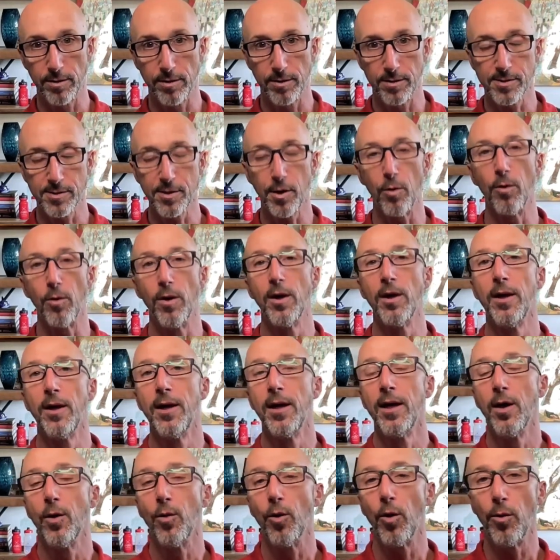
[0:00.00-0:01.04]
So
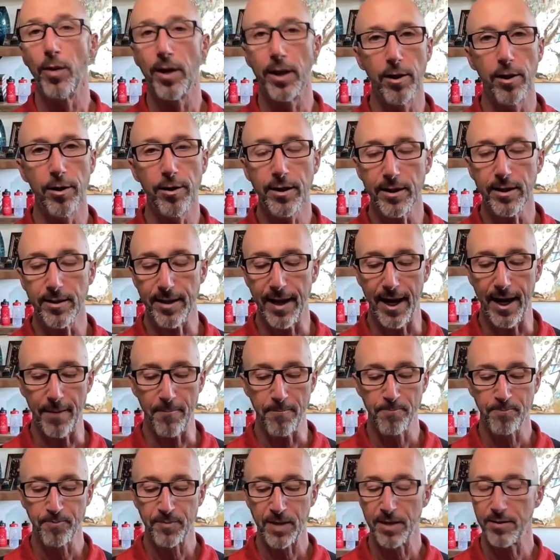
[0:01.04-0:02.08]
when we look at
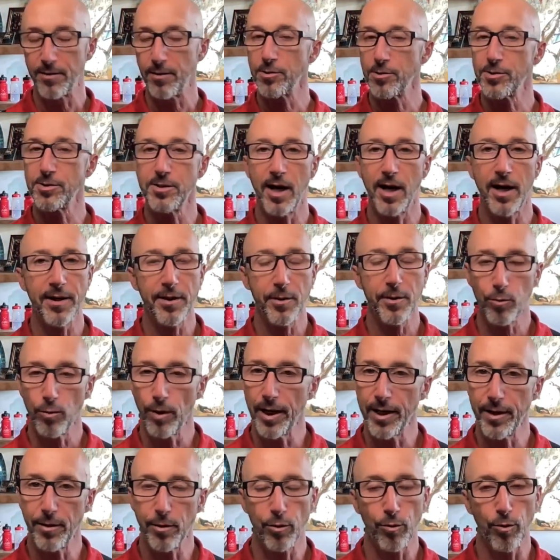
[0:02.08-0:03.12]
that, there's not a
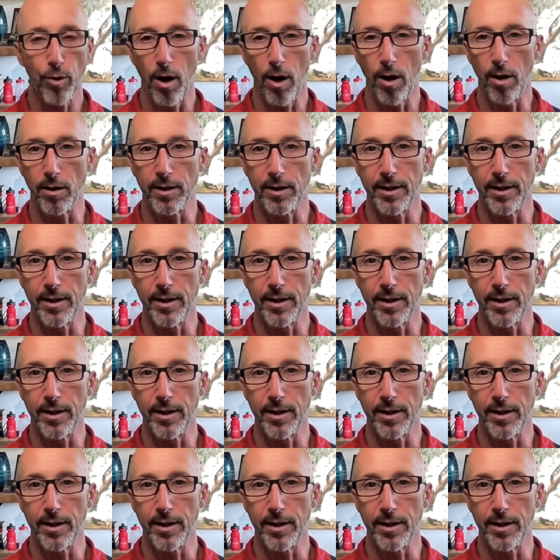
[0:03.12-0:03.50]
right or wrong.